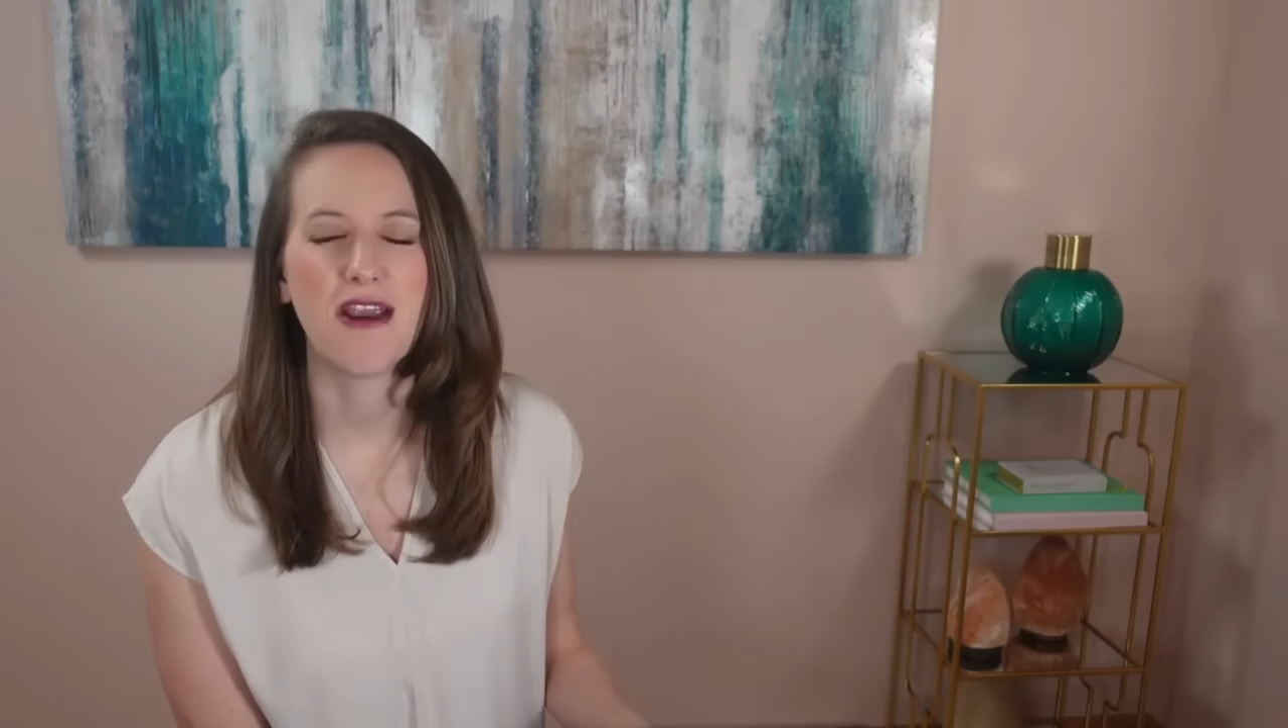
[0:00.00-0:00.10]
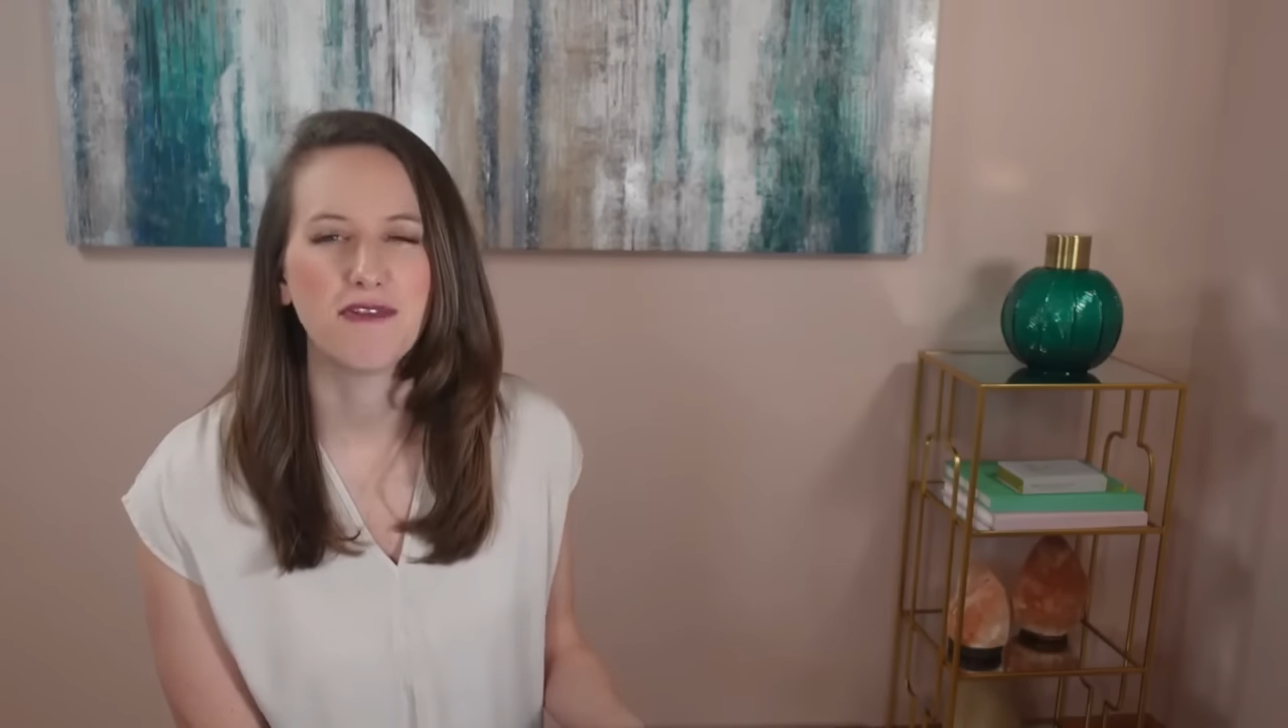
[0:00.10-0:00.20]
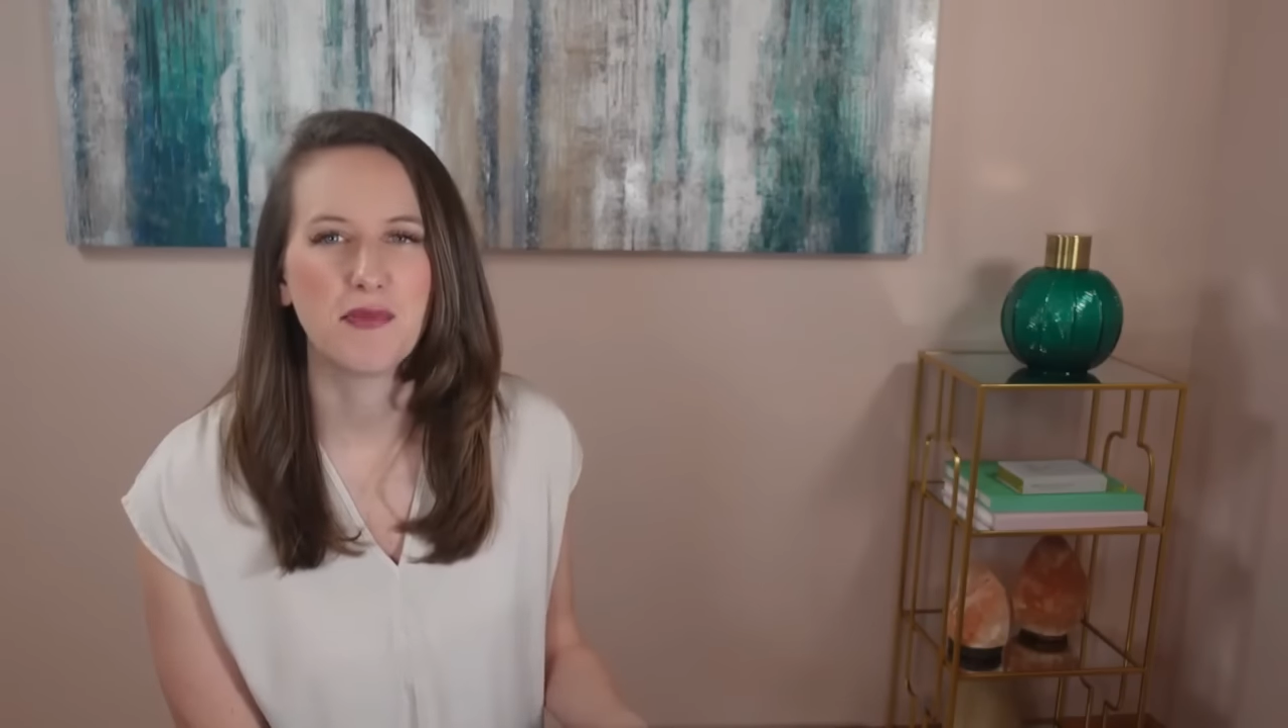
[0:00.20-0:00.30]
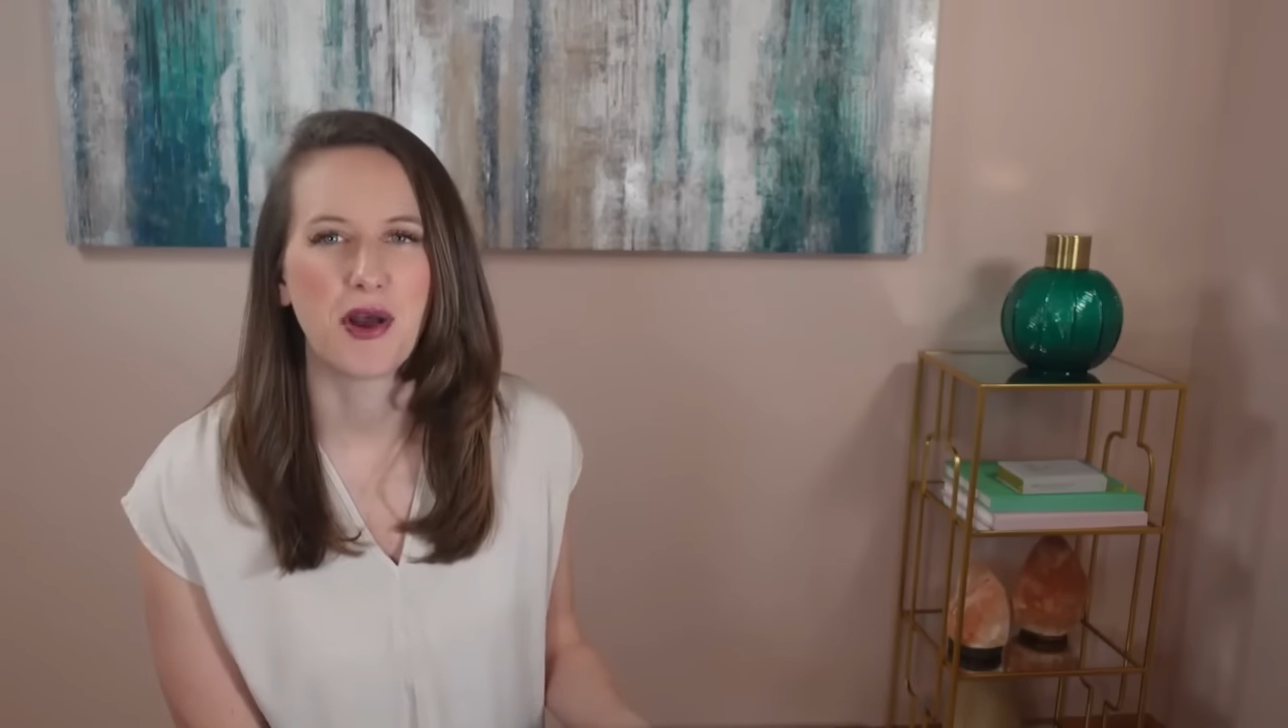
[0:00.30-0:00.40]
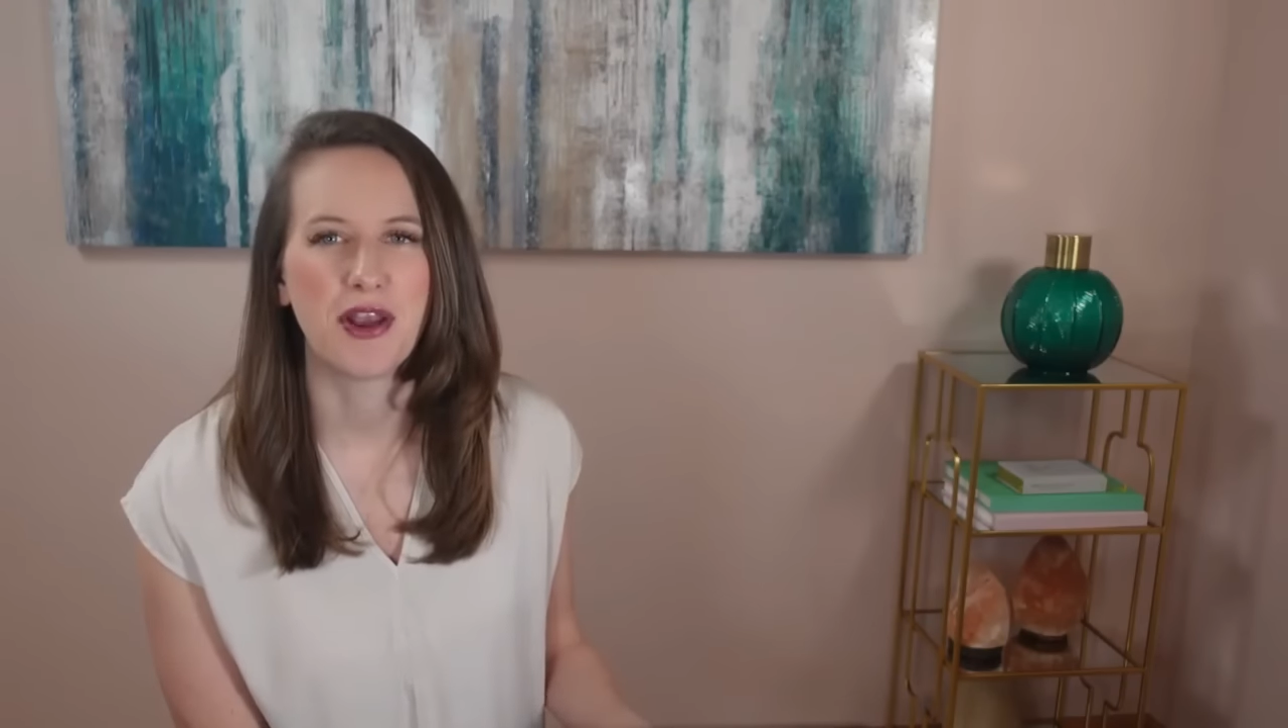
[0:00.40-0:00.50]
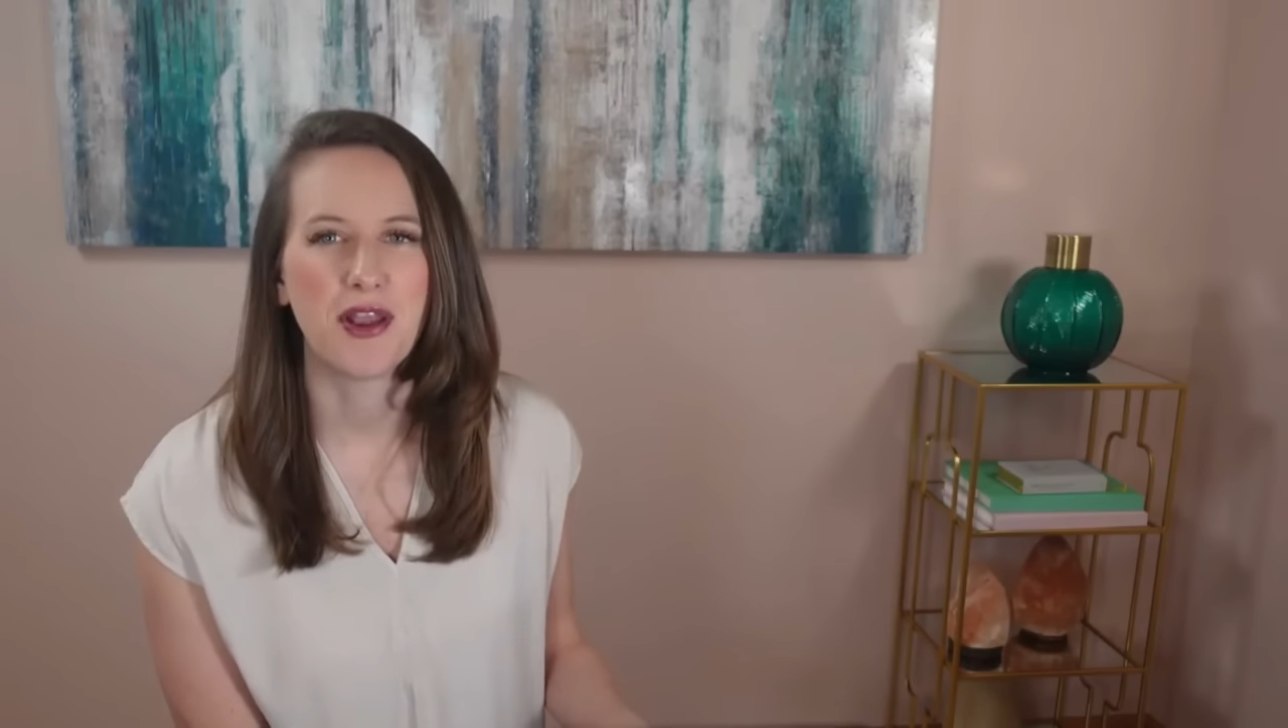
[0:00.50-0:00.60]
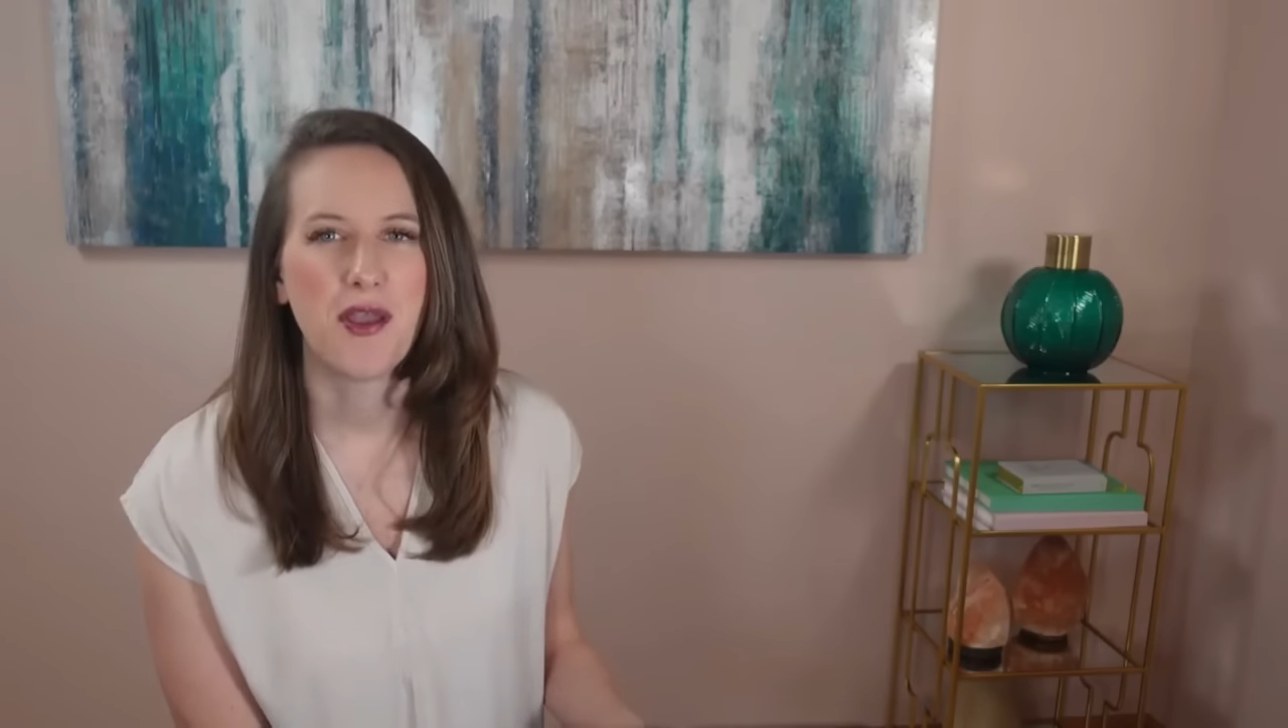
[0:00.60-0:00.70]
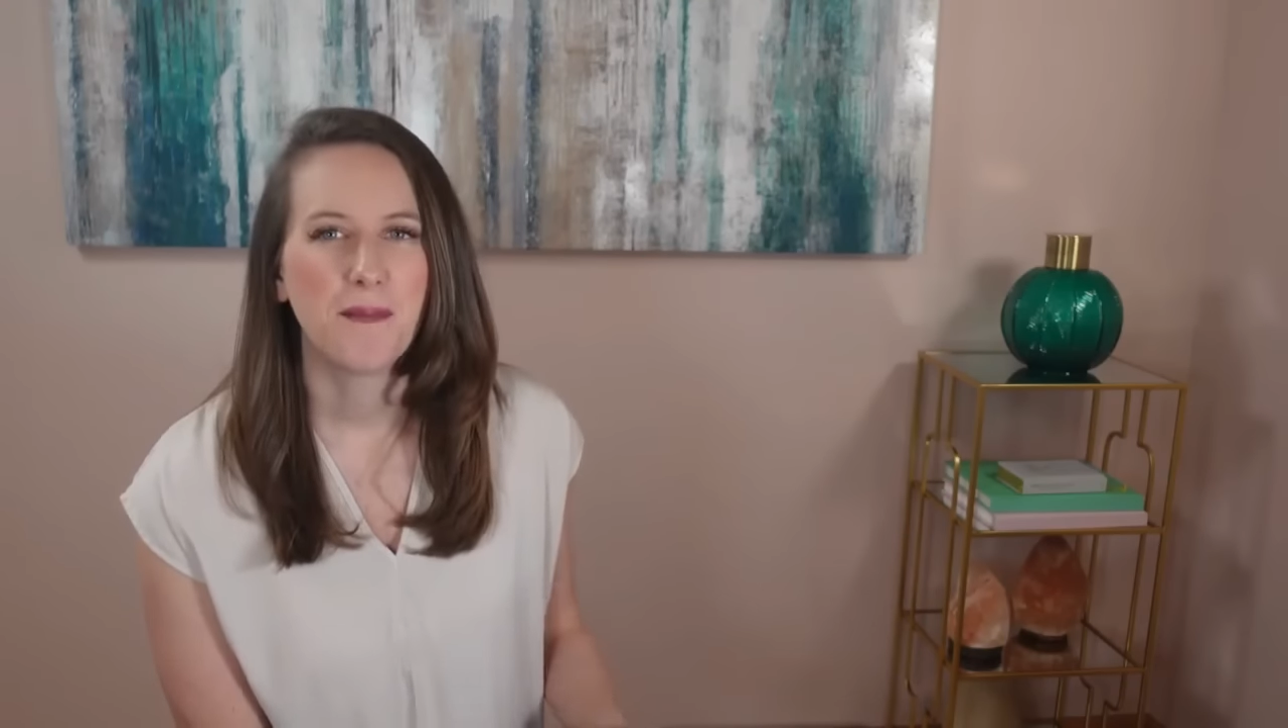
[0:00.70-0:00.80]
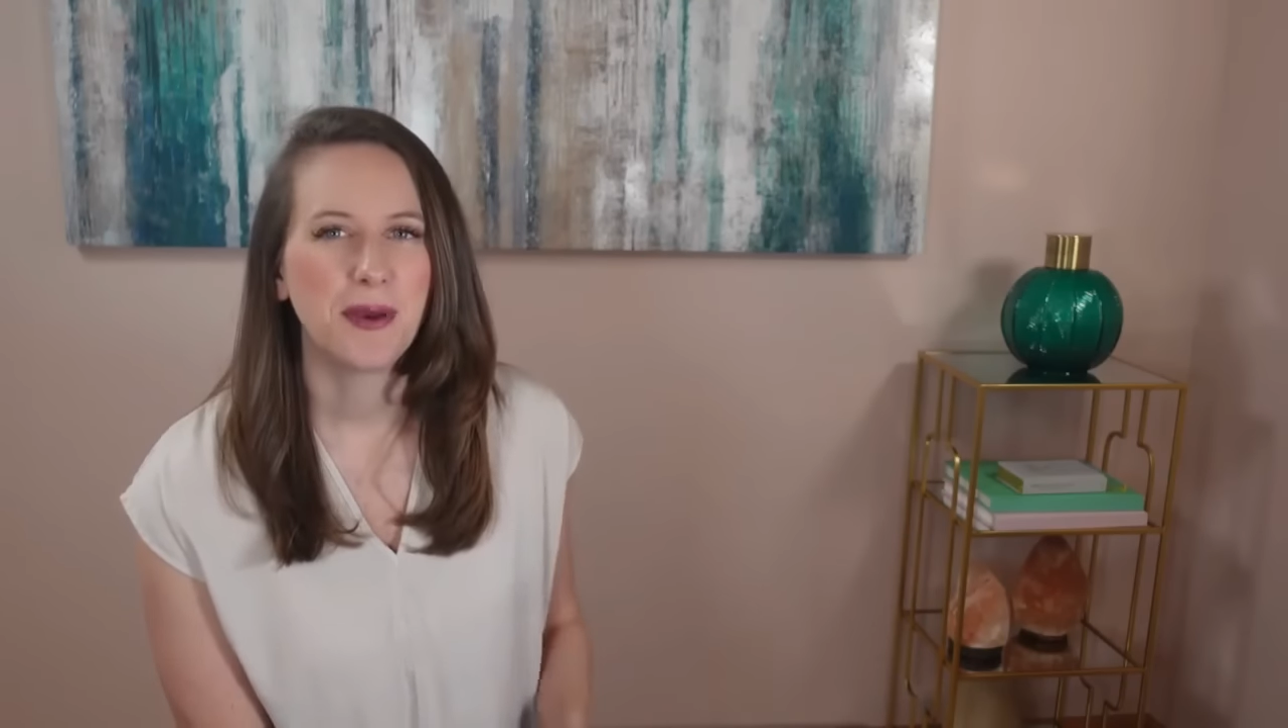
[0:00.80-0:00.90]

everyone,